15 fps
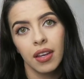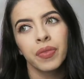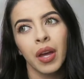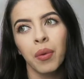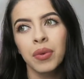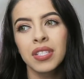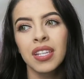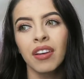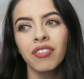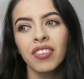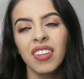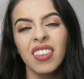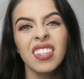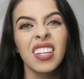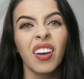That was
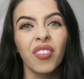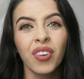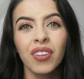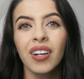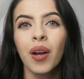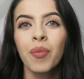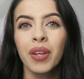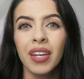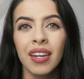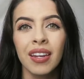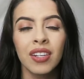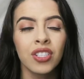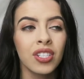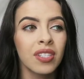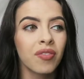definitely the devil coming in
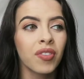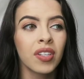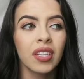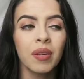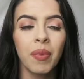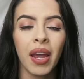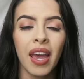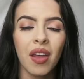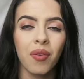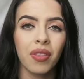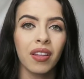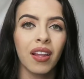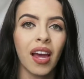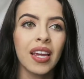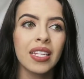and just filling my head
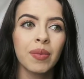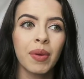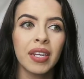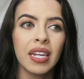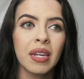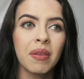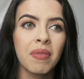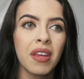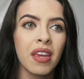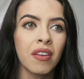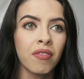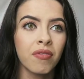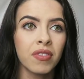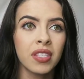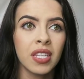with lies, making
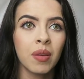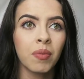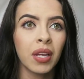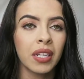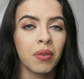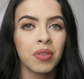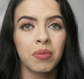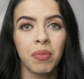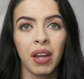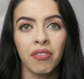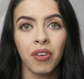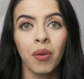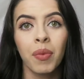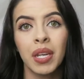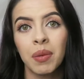it seem like it was my
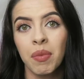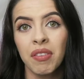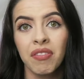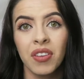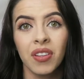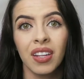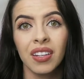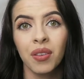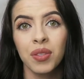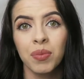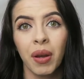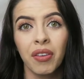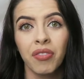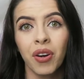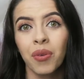fault, making me feel like it was
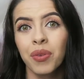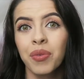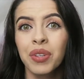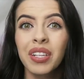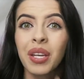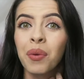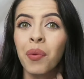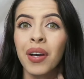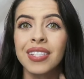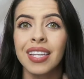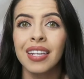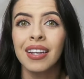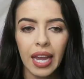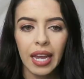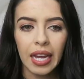my fault when really it
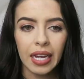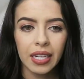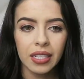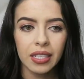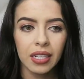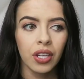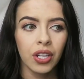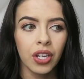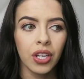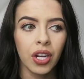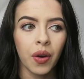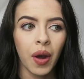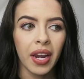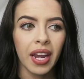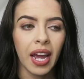wasn't. And, you
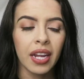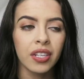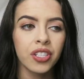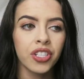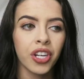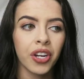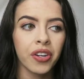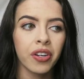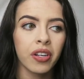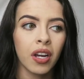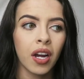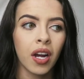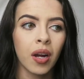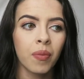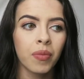know, I had shared
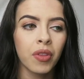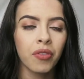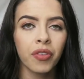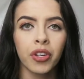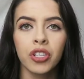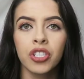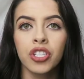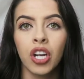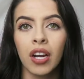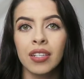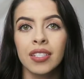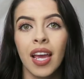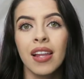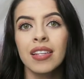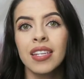the verse John
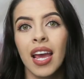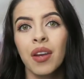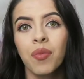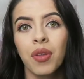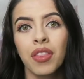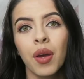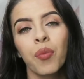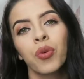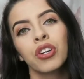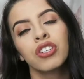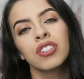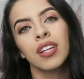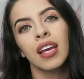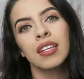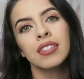10:10 with them,
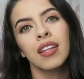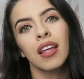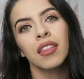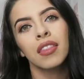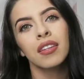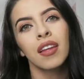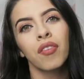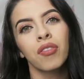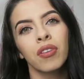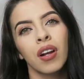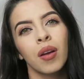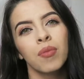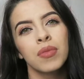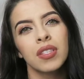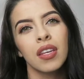which says that the devil
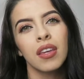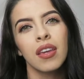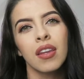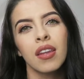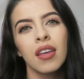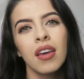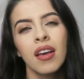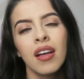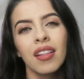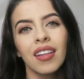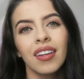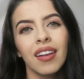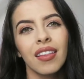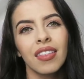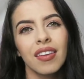comes in
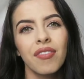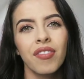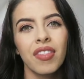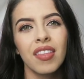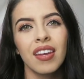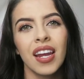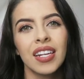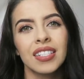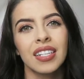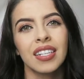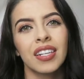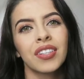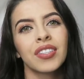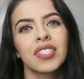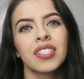like a thief in the night to
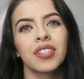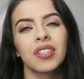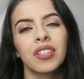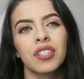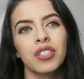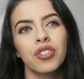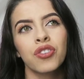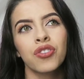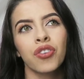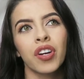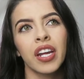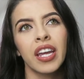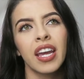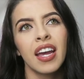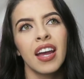kill, steal, and
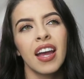destroy.